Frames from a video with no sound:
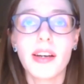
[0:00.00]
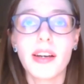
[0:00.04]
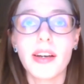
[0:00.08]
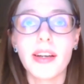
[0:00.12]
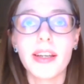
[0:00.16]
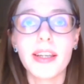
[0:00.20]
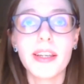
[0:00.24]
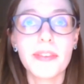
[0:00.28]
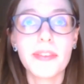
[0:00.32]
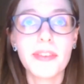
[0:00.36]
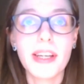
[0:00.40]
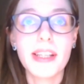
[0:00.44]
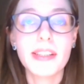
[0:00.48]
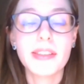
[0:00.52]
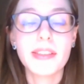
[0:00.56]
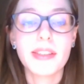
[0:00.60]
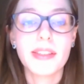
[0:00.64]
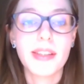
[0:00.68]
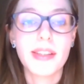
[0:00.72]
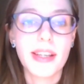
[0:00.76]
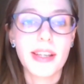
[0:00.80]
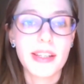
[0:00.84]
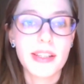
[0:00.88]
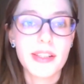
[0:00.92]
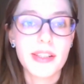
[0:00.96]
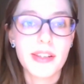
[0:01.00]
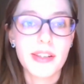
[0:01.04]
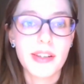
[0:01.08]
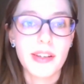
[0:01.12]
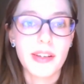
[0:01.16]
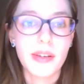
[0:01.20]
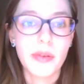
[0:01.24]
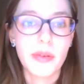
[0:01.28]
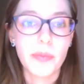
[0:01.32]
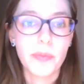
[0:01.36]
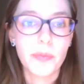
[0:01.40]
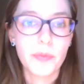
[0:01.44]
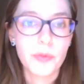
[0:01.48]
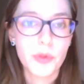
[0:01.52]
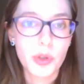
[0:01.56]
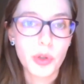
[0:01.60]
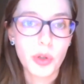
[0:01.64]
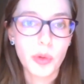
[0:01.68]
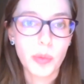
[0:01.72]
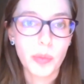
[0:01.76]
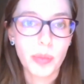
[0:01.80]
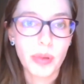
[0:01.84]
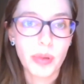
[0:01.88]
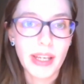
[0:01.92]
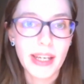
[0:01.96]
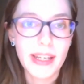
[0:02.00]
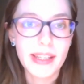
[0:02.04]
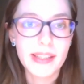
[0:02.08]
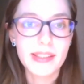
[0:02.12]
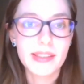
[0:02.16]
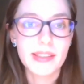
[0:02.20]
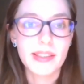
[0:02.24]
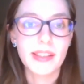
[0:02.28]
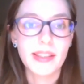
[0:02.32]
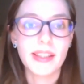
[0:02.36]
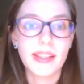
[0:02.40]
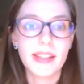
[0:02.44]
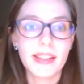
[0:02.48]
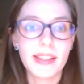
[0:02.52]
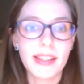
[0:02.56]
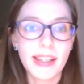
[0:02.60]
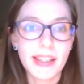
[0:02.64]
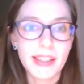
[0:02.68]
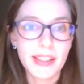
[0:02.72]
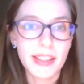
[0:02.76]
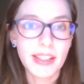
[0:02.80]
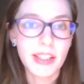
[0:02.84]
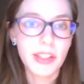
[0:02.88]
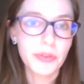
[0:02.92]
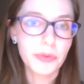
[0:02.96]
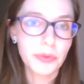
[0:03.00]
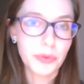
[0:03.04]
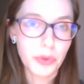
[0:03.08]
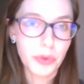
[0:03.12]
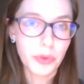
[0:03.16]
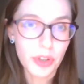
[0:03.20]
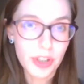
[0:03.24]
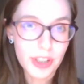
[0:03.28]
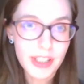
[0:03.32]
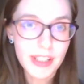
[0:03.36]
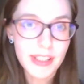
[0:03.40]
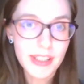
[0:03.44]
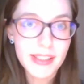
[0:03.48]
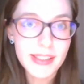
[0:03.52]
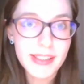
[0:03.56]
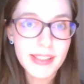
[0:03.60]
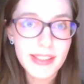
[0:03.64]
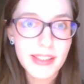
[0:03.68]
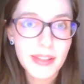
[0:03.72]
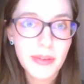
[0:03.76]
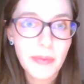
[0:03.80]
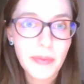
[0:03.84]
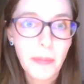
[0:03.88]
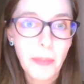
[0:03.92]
events that took place in 1940s,